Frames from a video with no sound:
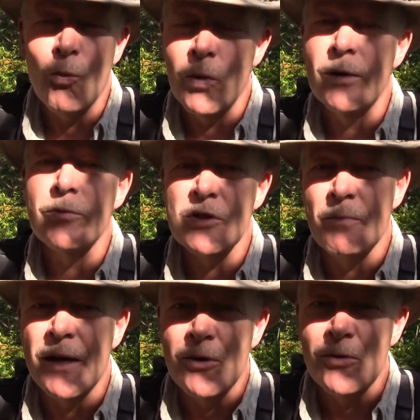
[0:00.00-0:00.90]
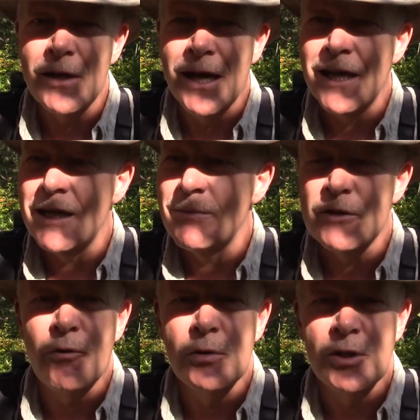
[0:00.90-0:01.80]
We were spared any
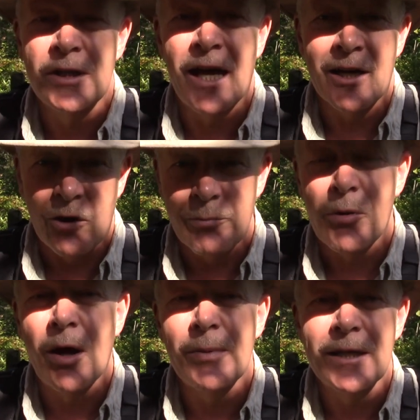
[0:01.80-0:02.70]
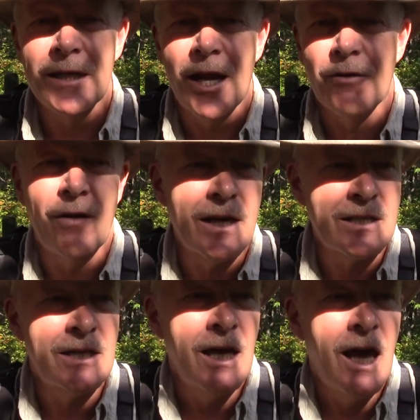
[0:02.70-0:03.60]
misfortune at our property in
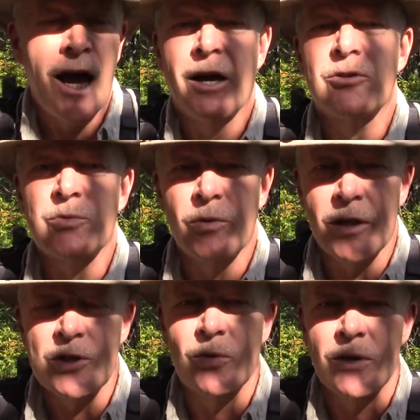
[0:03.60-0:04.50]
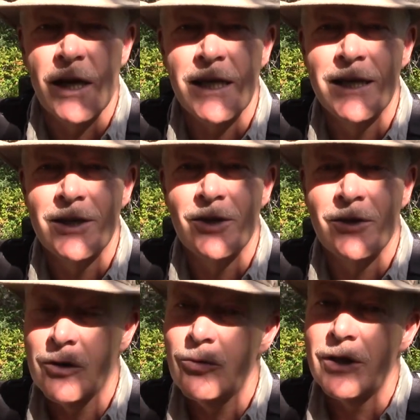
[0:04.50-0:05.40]
Halifax. Others were not so lucky,
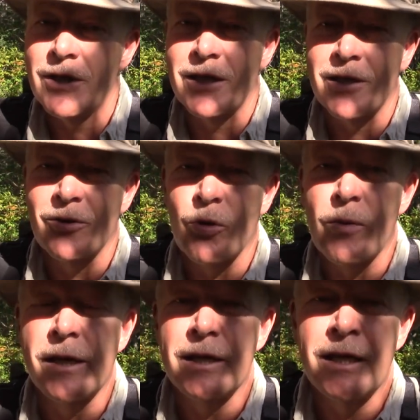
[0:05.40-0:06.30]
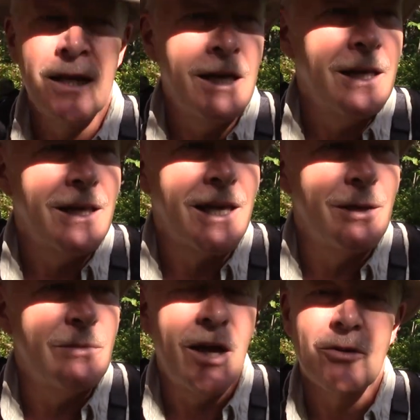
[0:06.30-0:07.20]
including a crane that
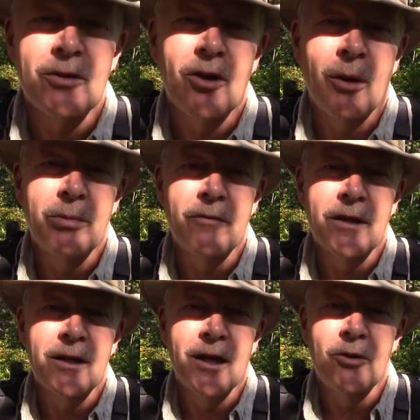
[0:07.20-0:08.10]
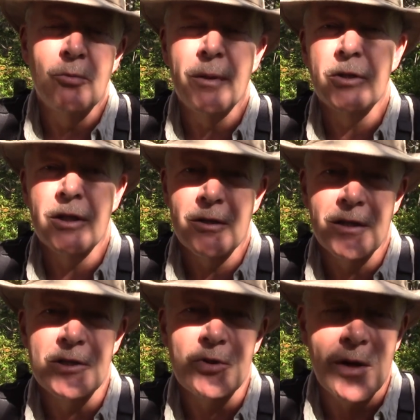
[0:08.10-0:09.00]
came down on top of a, a new building under
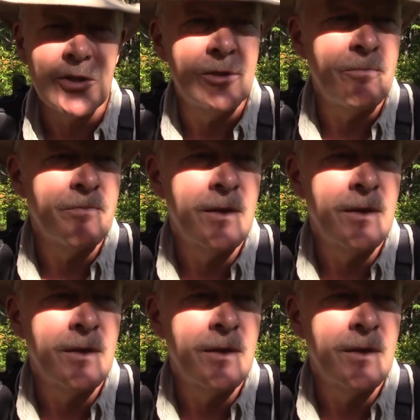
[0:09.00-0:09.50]
construction.